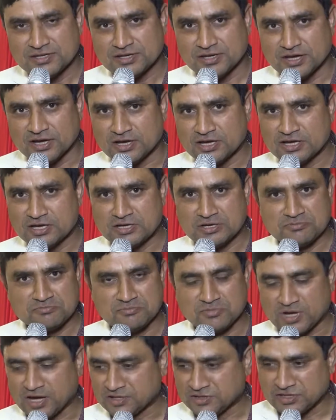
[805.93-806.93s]

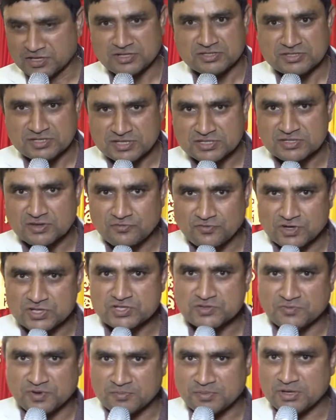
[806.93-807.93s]
I think she is the first
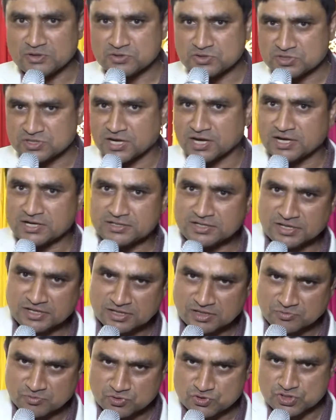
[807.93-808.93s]
female ustad in the
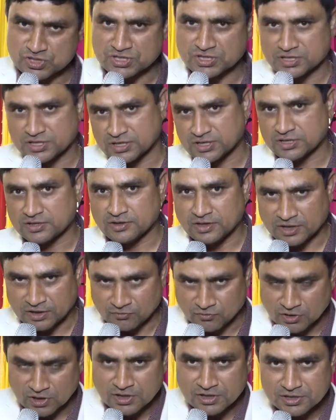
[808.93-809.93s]
music
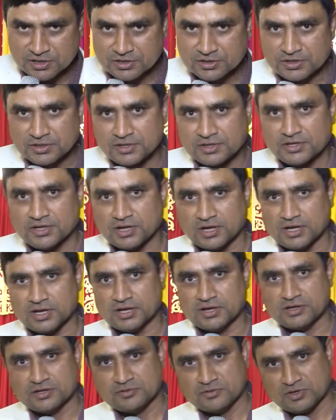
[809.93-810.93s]
world.
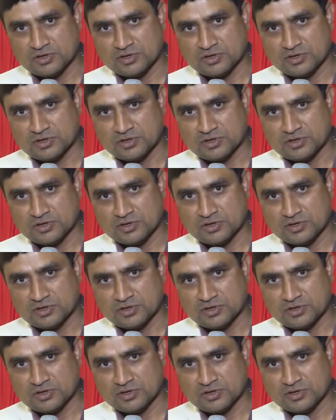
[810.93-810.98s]
I